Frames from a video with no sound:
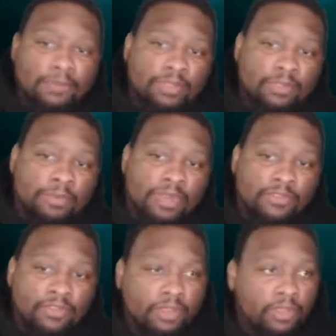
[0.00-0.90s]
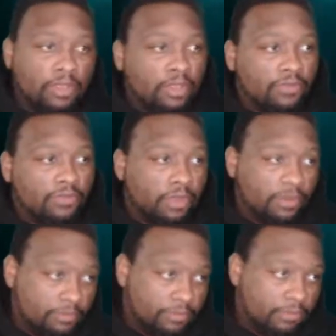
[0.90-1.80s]
with the project.
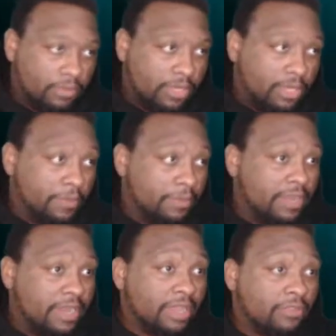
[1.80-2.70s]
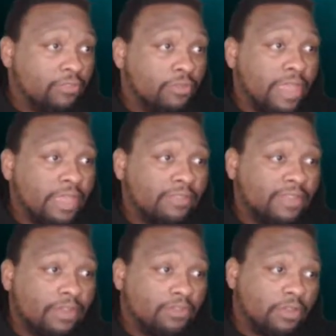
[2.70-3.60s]
So um, the next track is
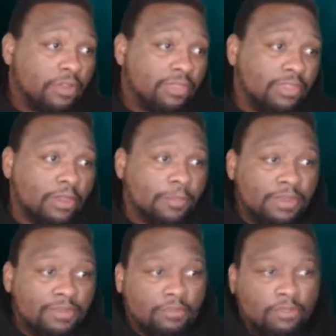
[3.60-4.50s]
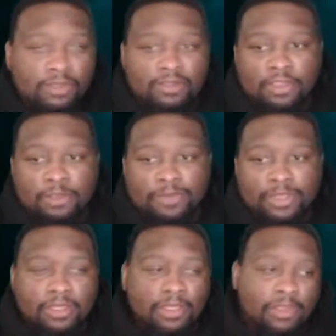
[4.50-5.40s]
actually called Therapy. So you get to hear
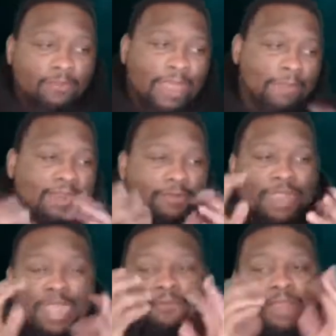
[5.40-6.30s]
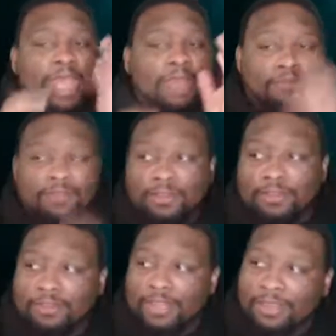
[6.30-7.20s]
me rapidy rap rap, you
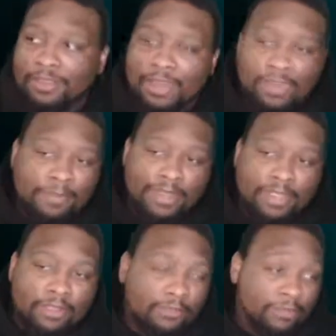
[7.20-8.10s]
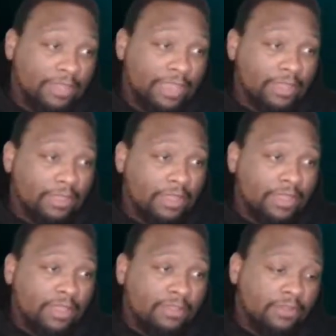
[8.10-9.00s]
know, like anybody else would like.
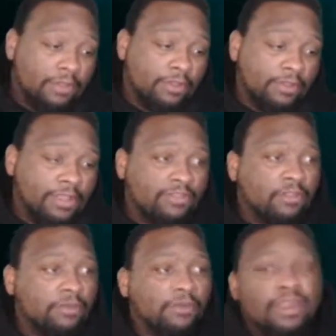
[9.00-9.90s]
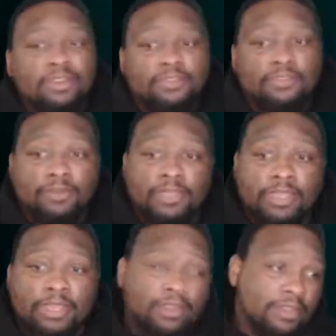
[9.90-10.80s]
So let's go right into it.
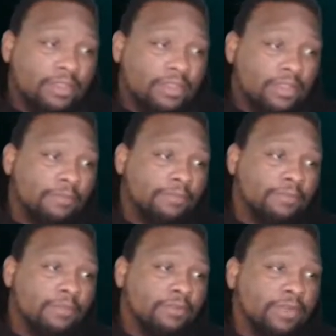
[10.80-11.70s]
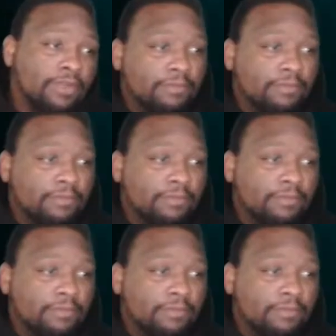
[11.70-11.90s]
And uh, yep, all right.